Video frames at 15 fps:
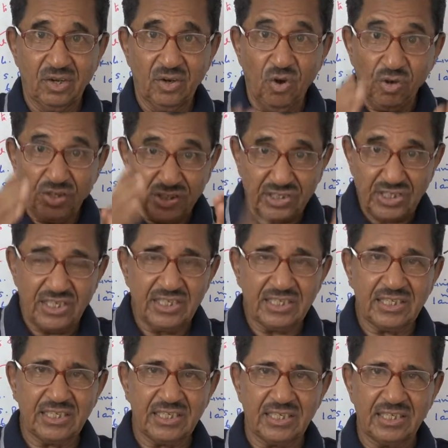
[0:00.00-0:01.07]

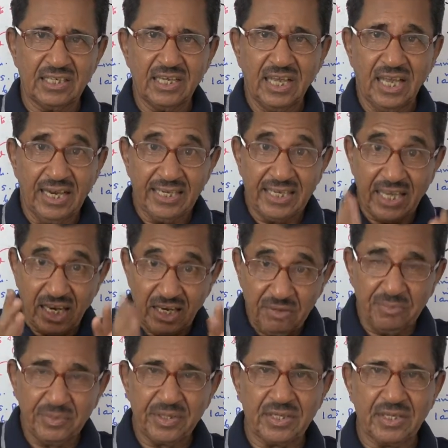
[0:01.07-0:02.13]
hostility, and the
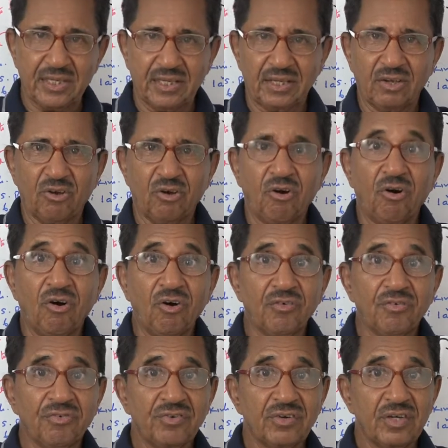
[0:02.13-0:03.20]
enmity
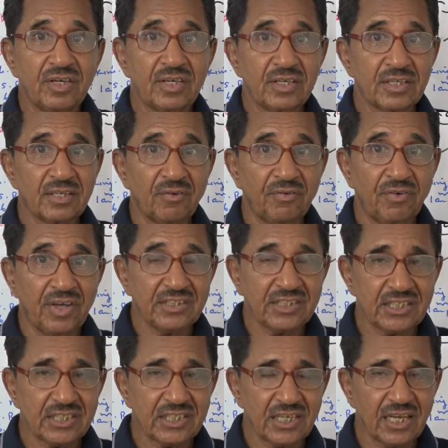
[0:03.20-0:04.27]
of the
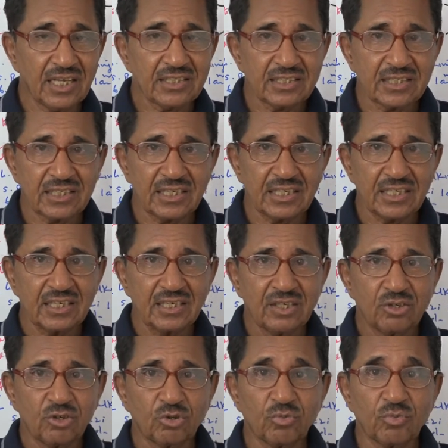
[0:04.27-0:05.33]
fascist Nazi
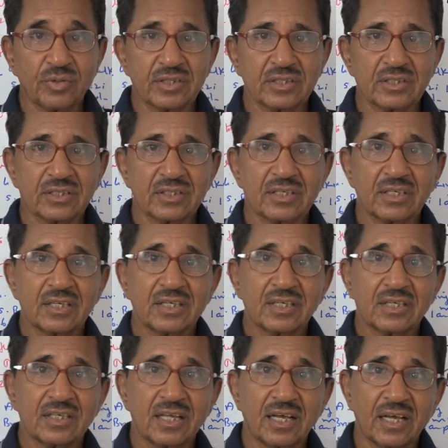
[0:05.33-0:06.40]
towards
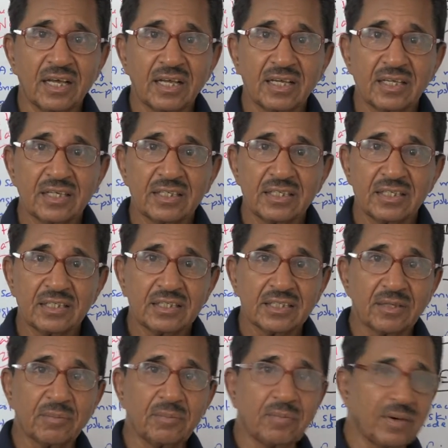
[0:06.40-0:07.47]
the
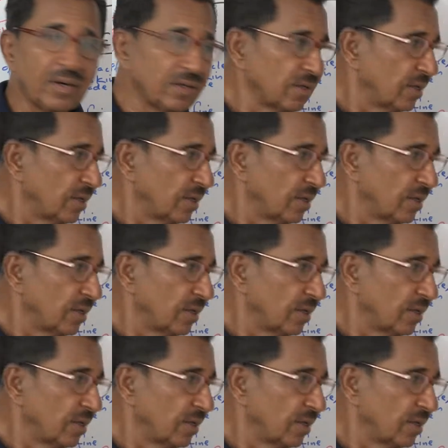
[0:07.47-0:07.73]
symbol,